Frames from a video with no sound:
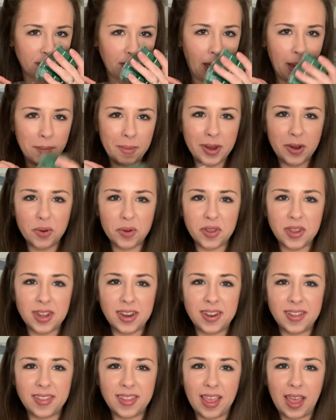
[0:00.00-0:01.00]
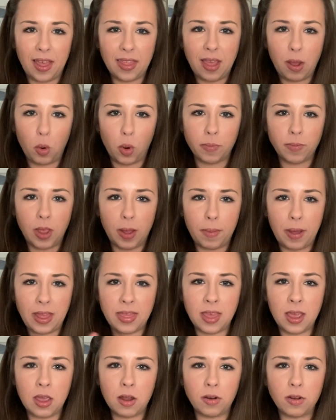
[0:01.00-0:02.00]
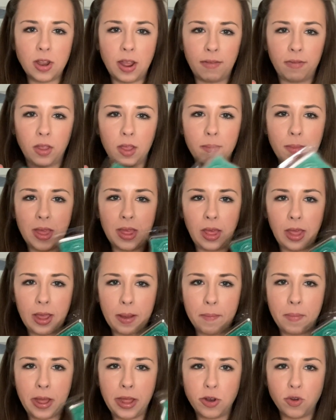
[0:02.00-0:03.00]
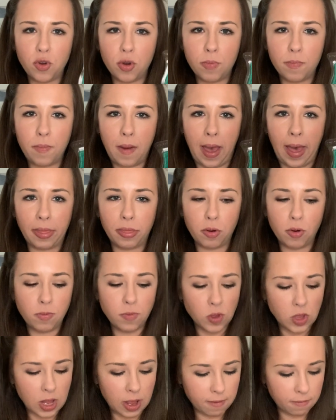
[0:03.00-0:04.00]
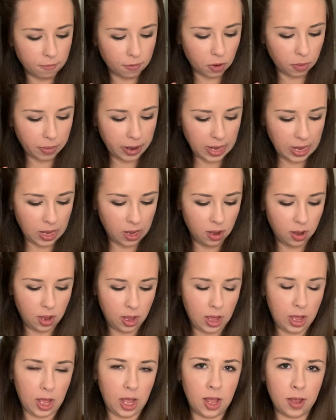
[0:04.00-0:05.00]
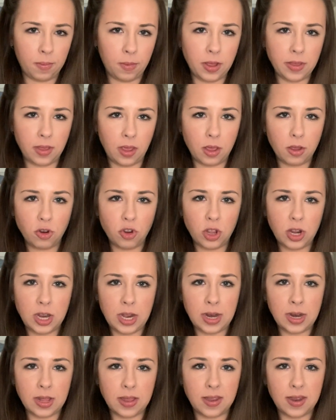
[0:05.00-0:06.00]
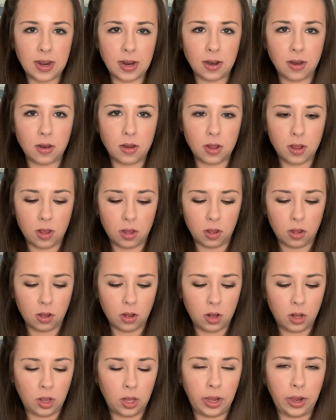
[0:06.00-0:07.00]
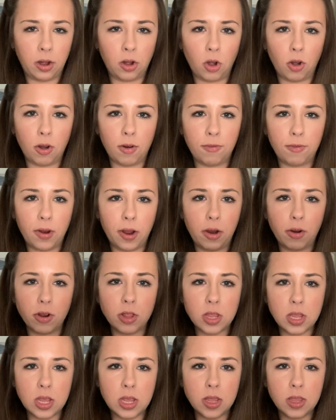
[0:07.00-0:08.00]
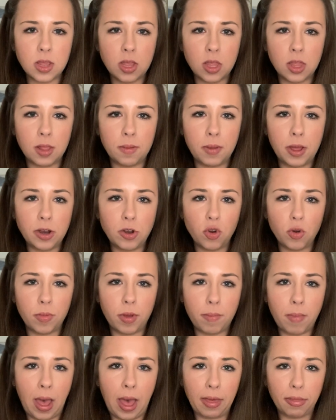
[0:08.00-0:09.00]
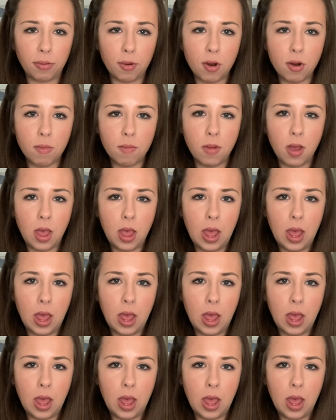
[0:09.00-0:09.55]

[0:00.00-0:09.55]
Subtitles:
I'm interested to see how that warms up. I think it'll definitely be like a bathroom scent for me, because I usually tend to stick to cleaner fragrances in the bedroom and bathroom.